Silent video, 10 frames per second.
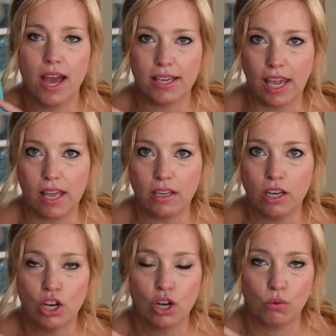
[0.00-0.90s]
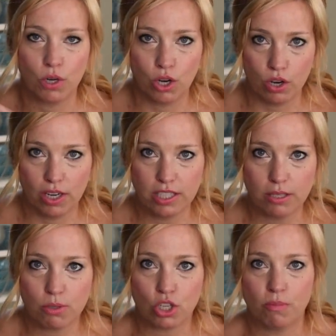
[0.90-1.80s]
Again, recurring
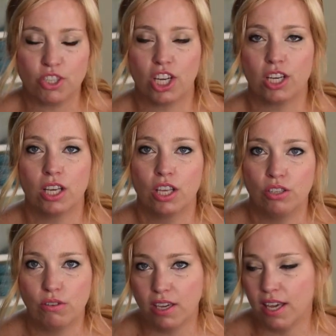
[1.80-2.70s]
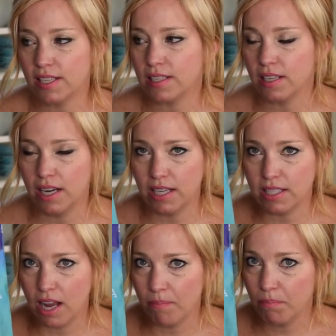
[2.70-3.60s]
subscription. You could cancel at
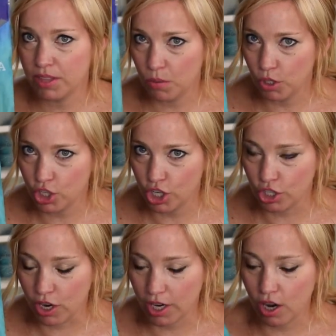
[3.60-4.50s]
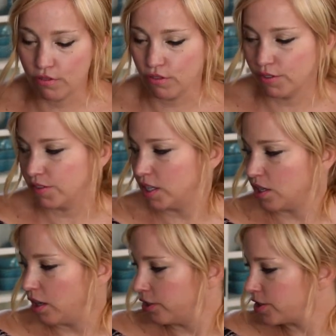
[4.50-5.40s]
any time, but they will charge your credit card for
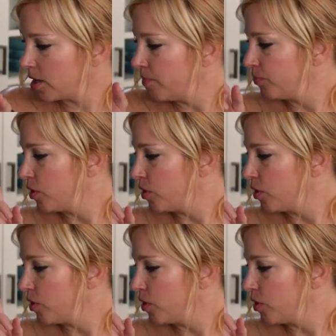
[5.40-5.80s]
$15.